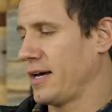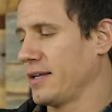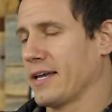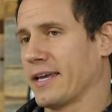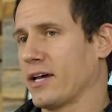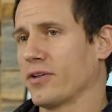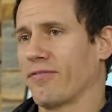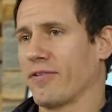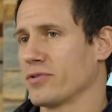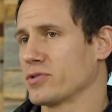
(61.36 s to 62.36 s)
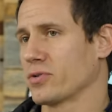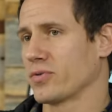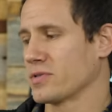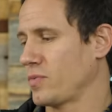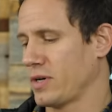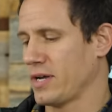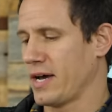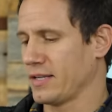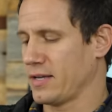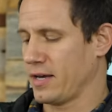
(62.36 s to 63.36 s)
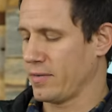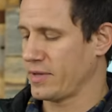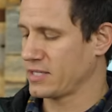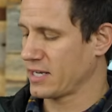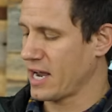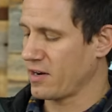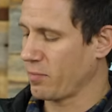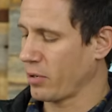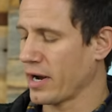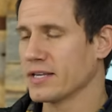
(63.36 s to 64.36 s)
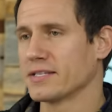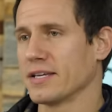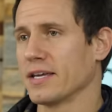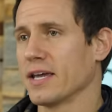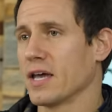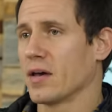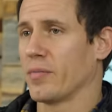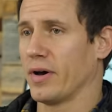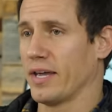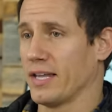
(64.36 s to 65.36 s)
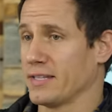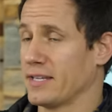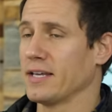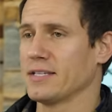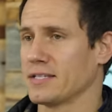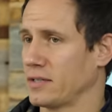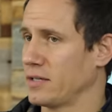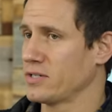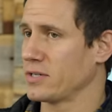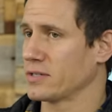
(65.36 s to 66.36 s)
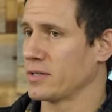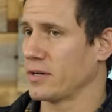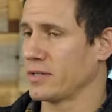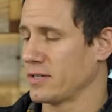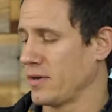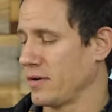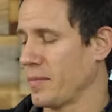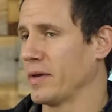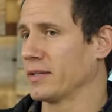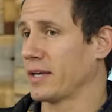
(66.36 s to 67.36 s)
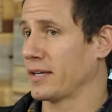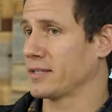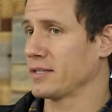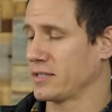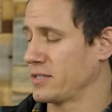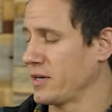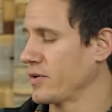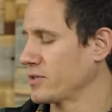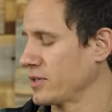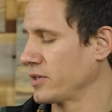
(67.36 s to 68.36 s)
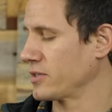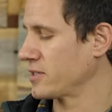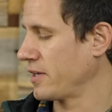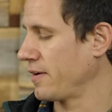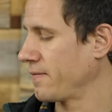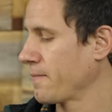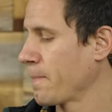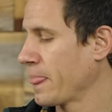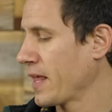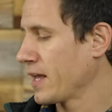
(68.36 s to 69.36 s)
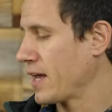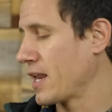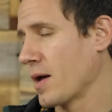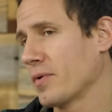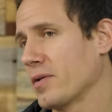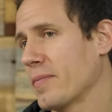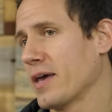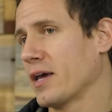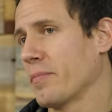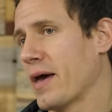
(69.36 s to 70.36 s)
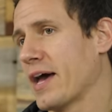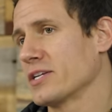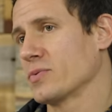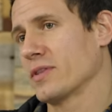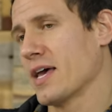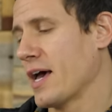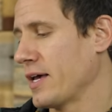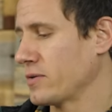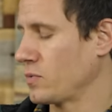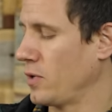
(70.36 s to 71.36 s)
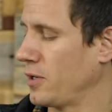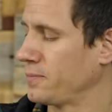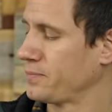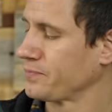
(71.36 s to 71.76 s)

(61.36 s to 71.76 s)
uh, like health food stores and whatnot. Um, it's kind of pricey, but it tastes delicious on its own. I mean, like, it's seriously good stuff. And I'm gonna make a batch with that as well.